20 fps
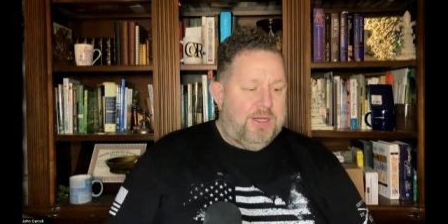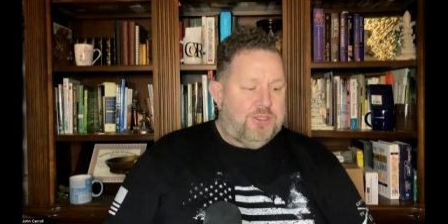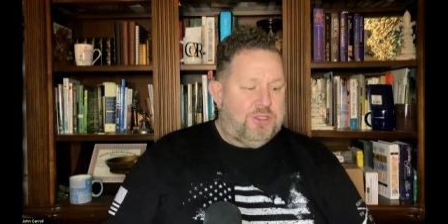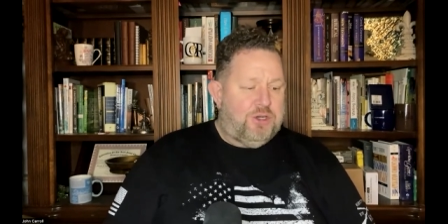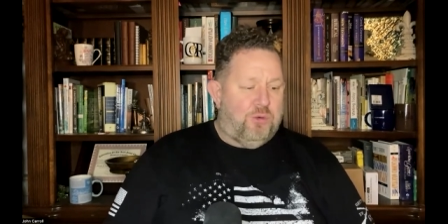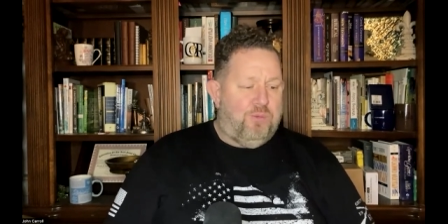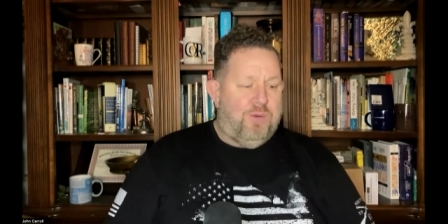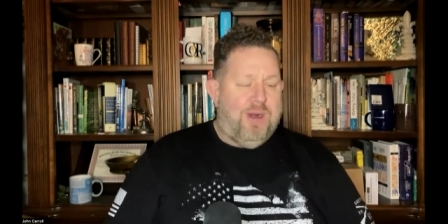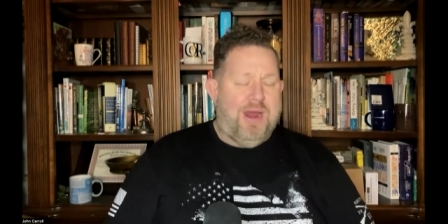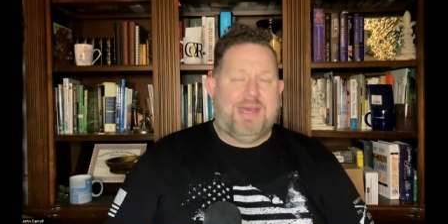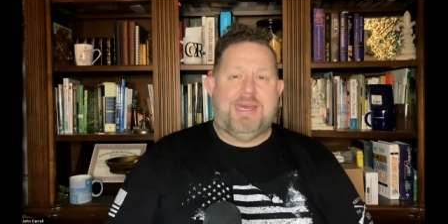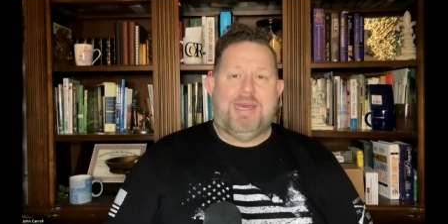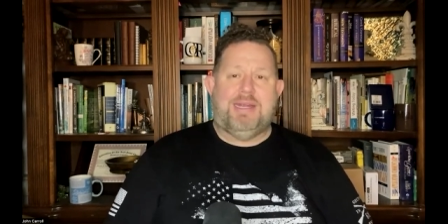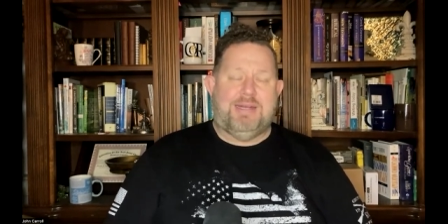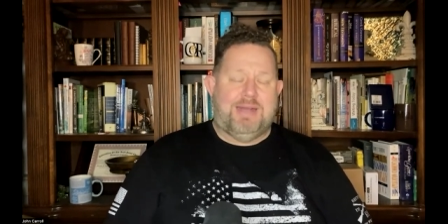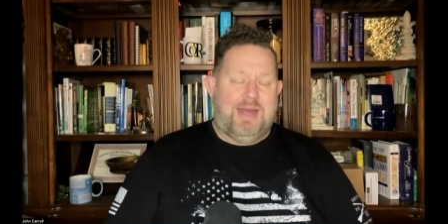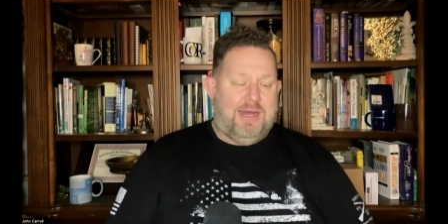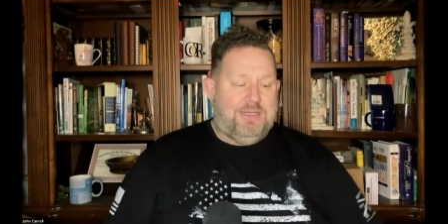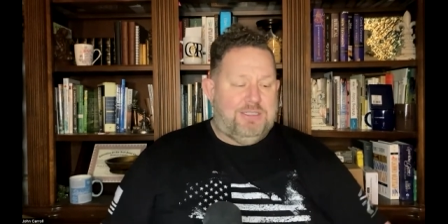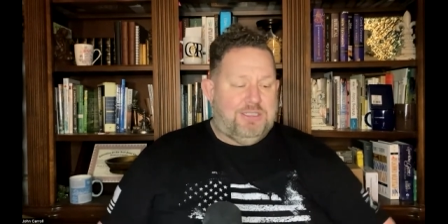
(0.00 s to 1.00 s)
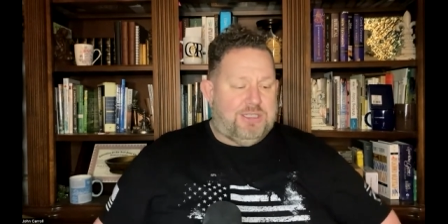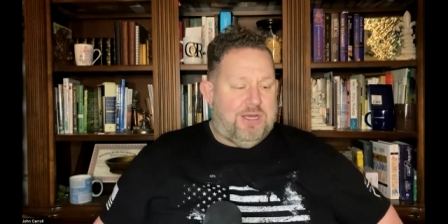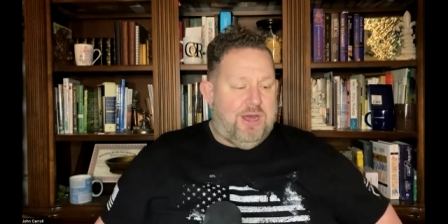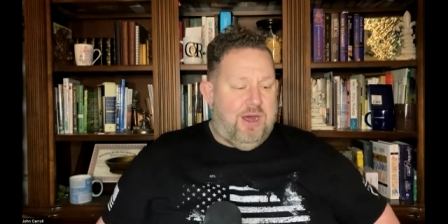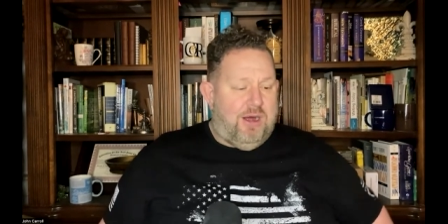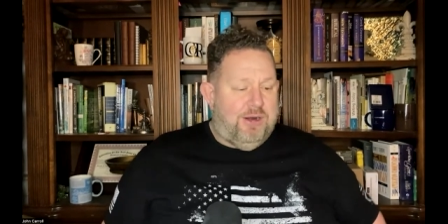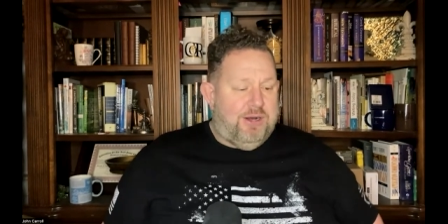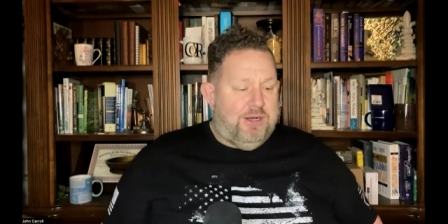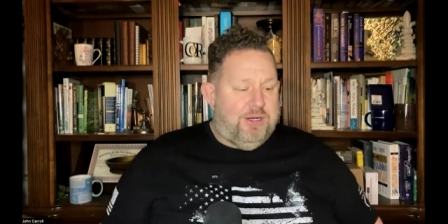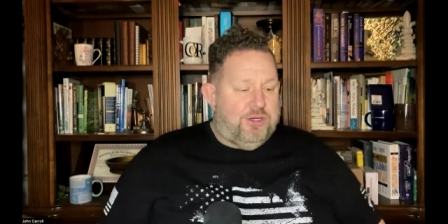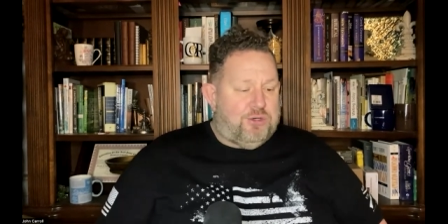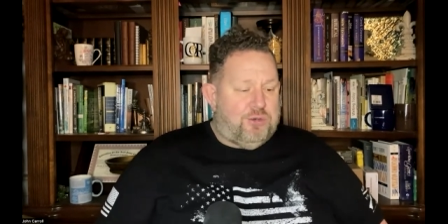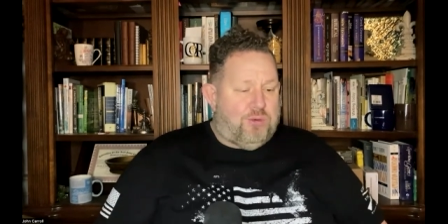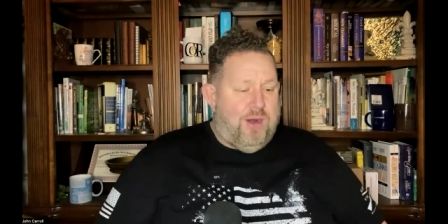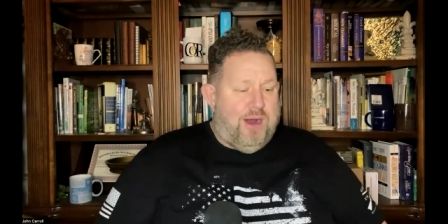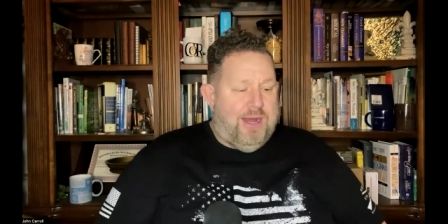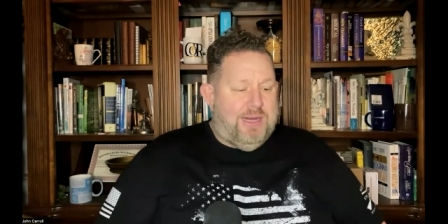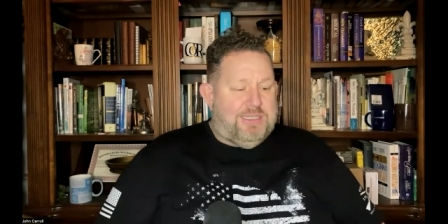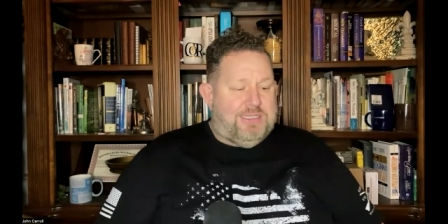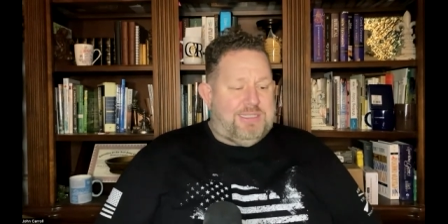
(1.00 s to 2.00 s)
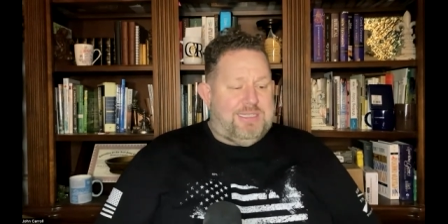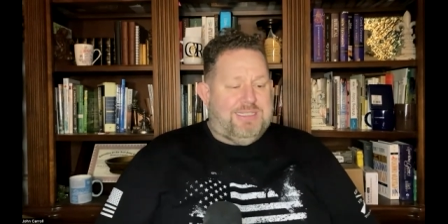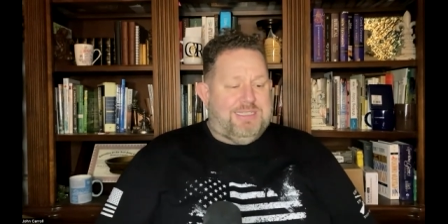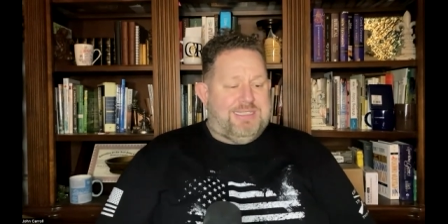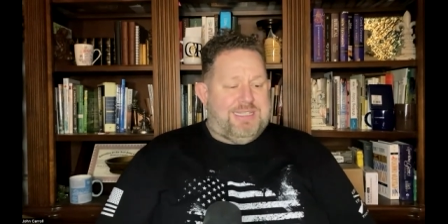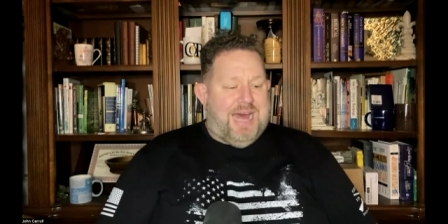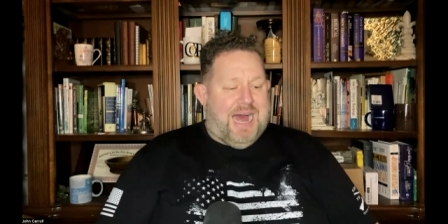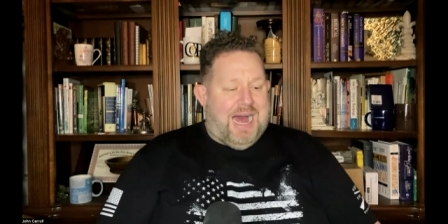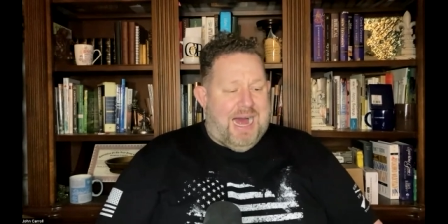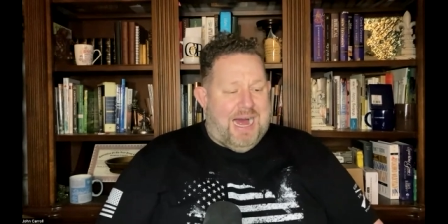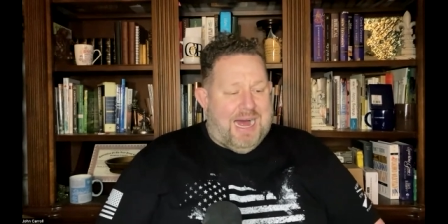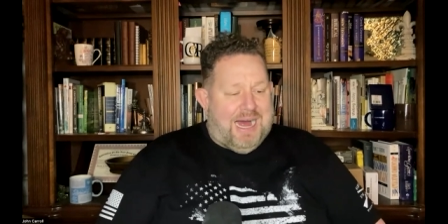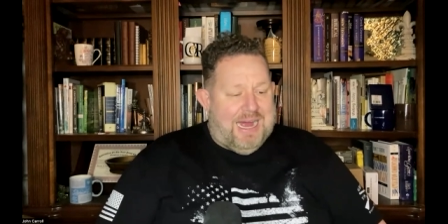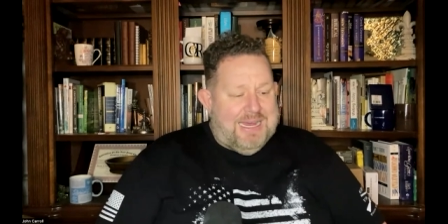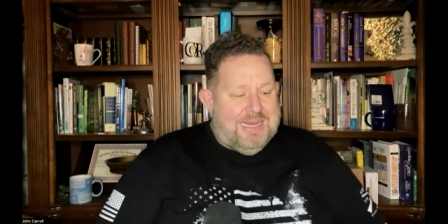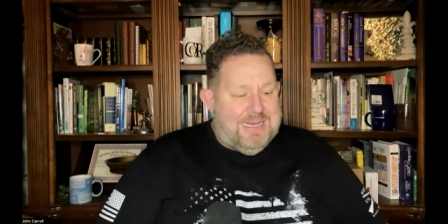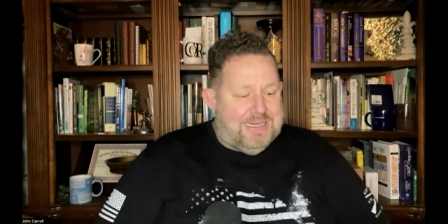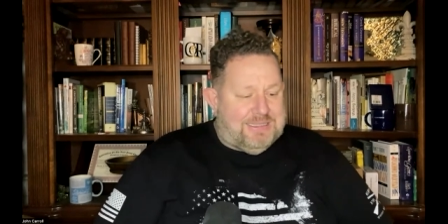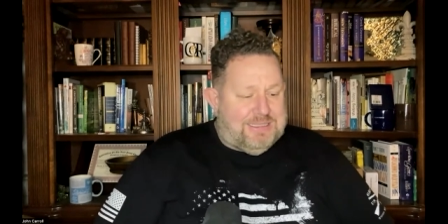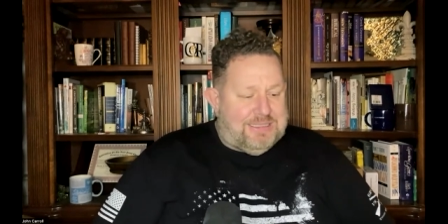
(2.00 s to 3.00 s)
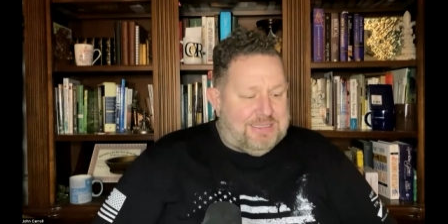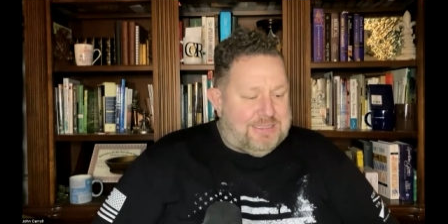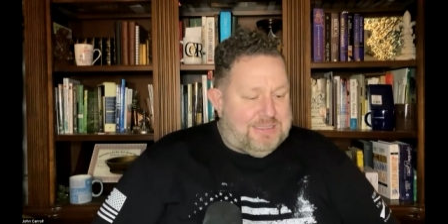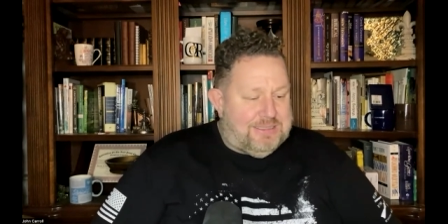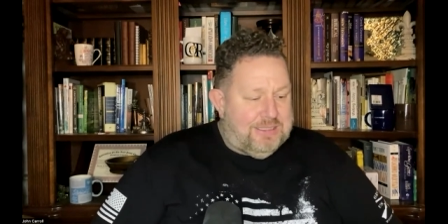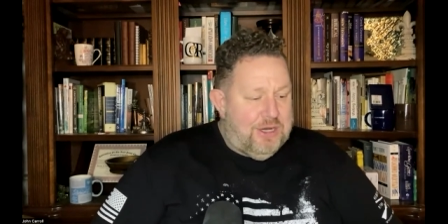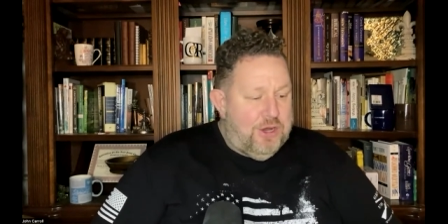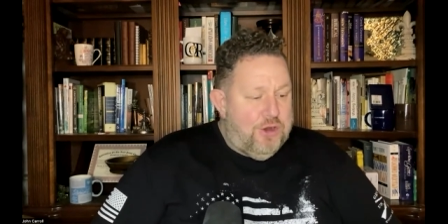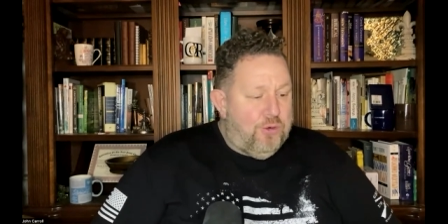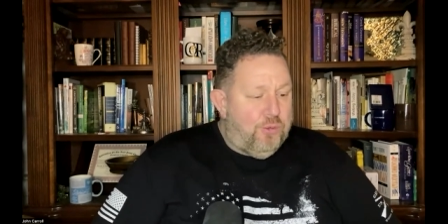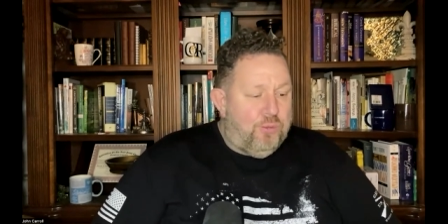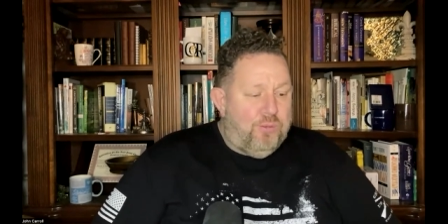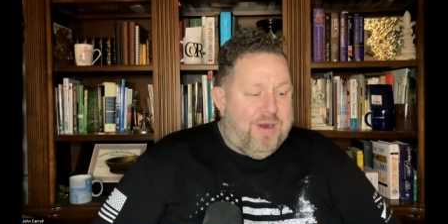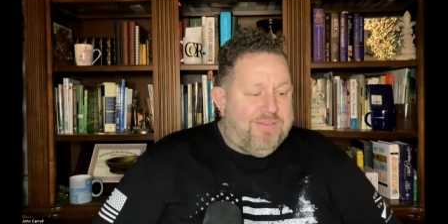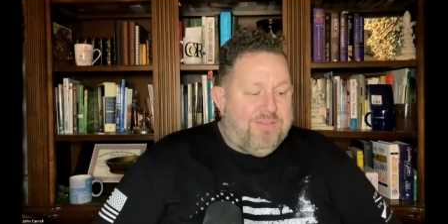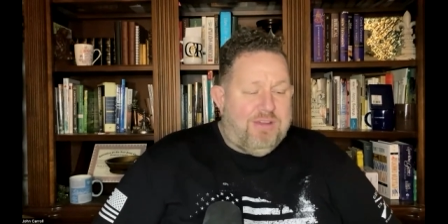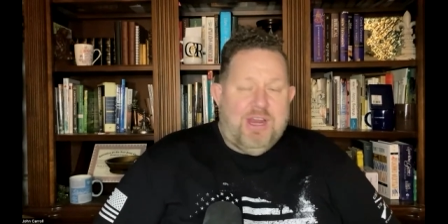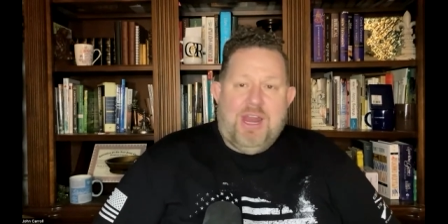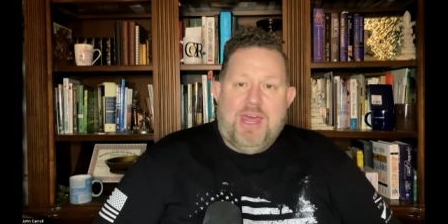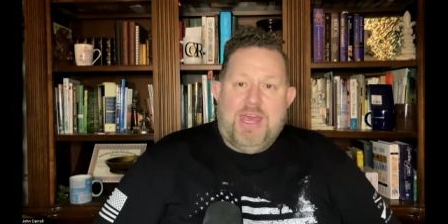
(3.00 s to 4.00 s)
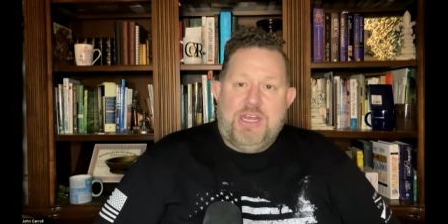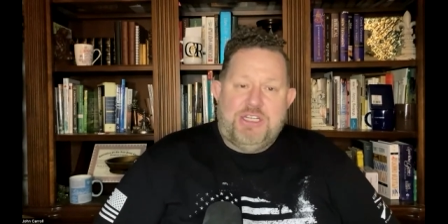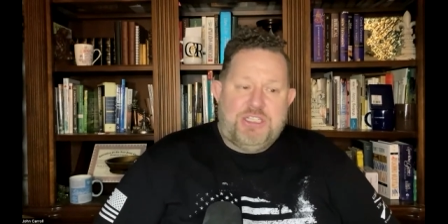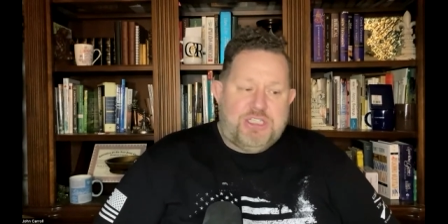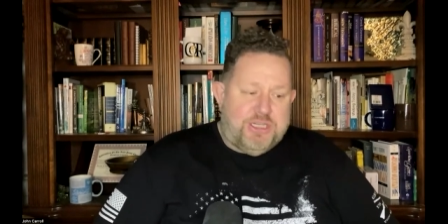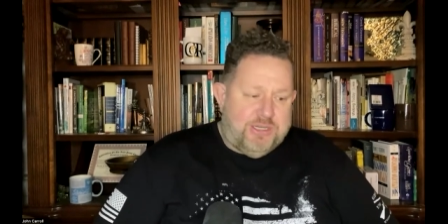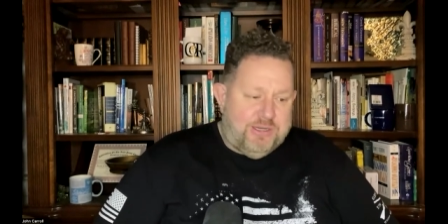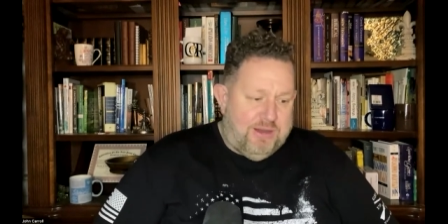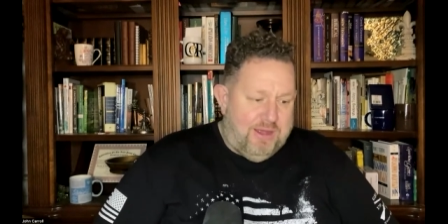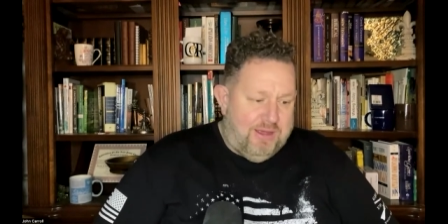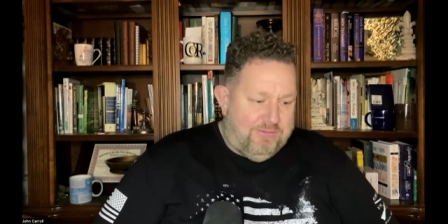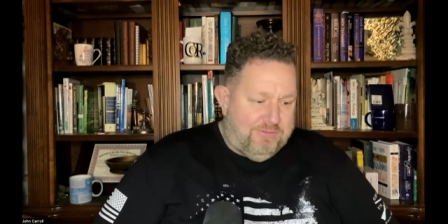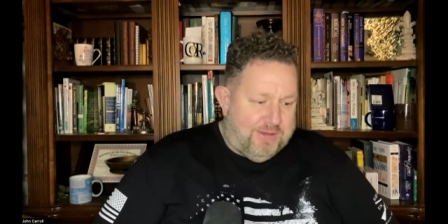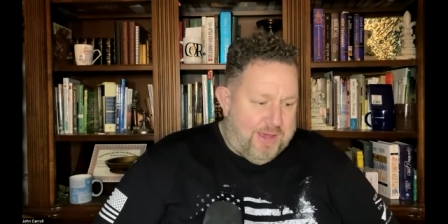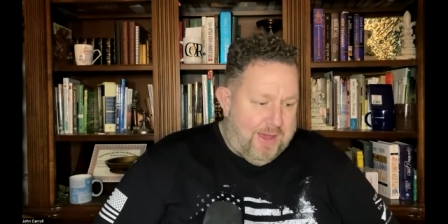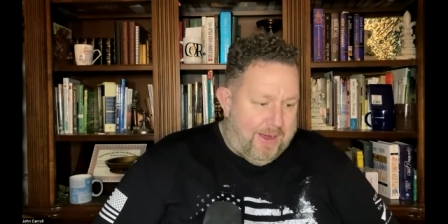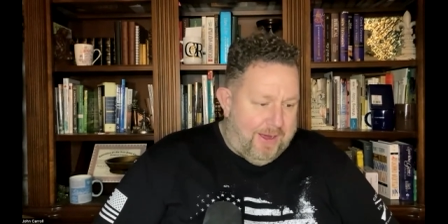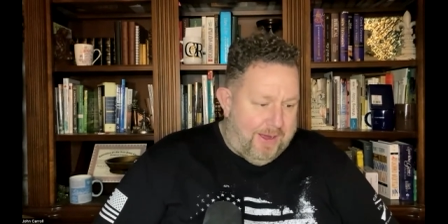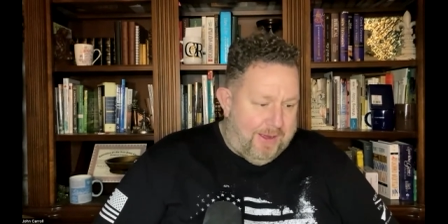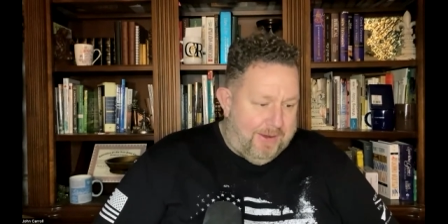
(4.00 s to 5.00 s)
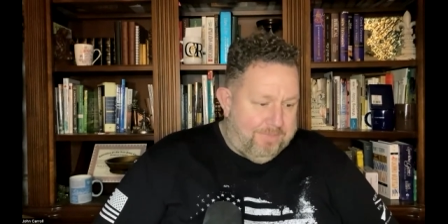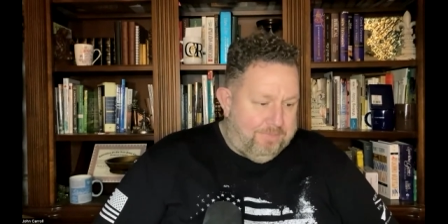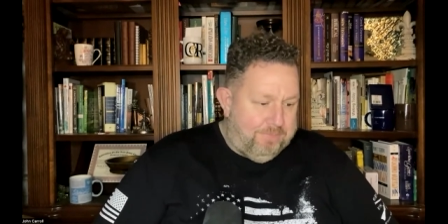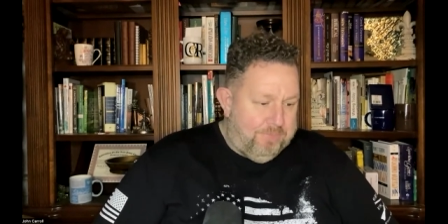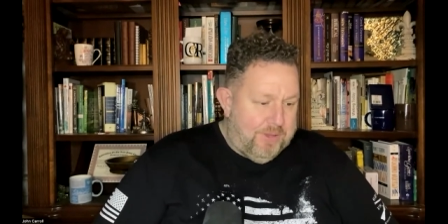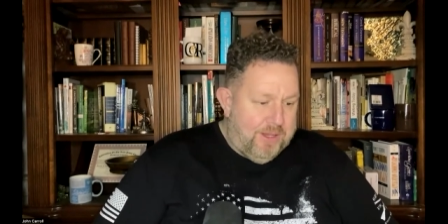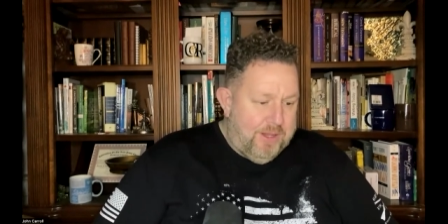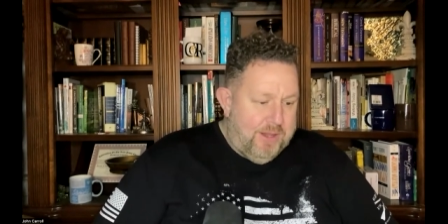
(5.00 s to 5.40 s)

To recognize God in Christ is the highest revelation of God,